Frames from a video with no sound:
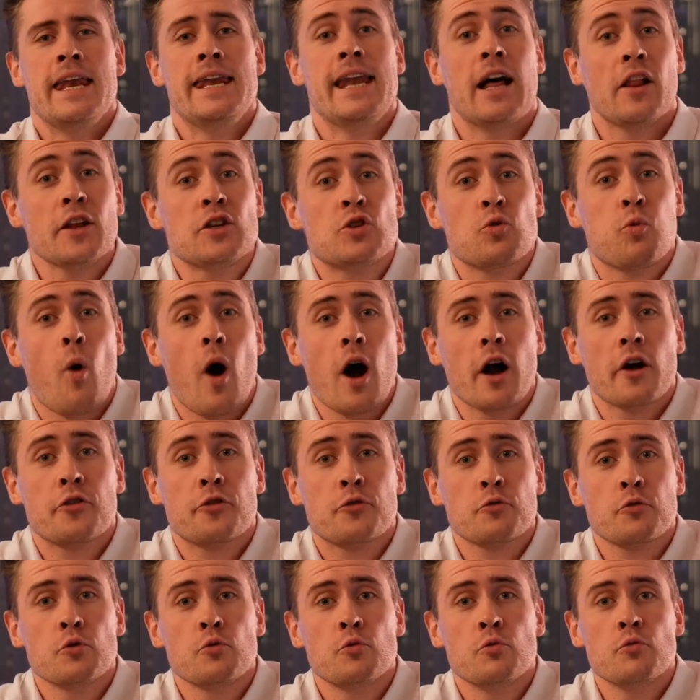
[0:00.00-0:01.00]
Now let's walk
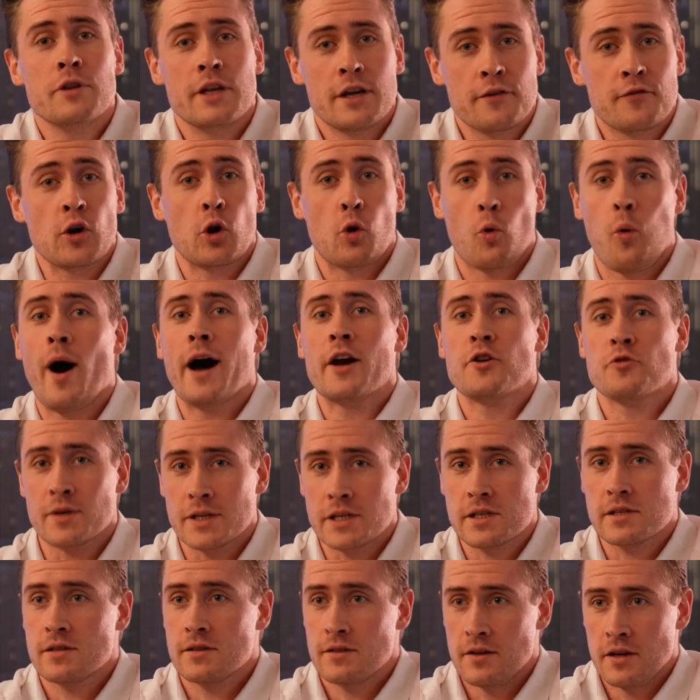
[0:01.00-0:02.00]
through the different
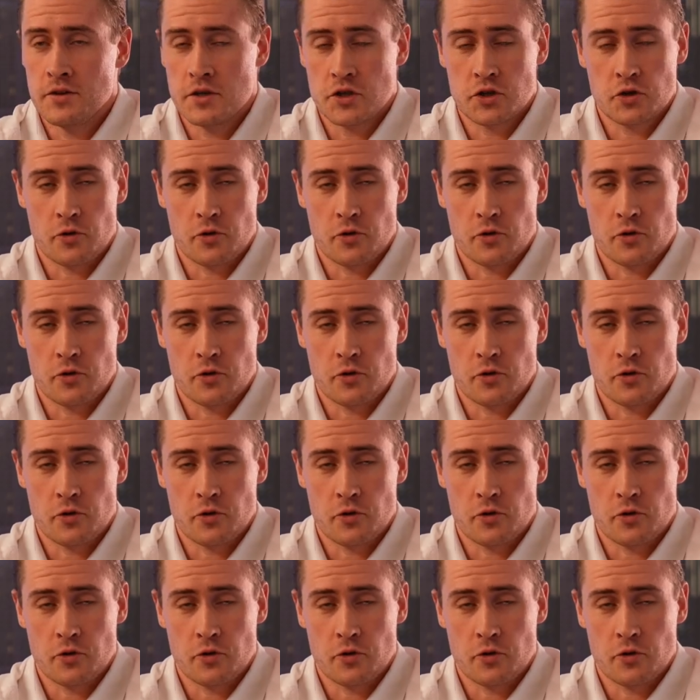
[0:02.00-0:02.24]
quadrants in this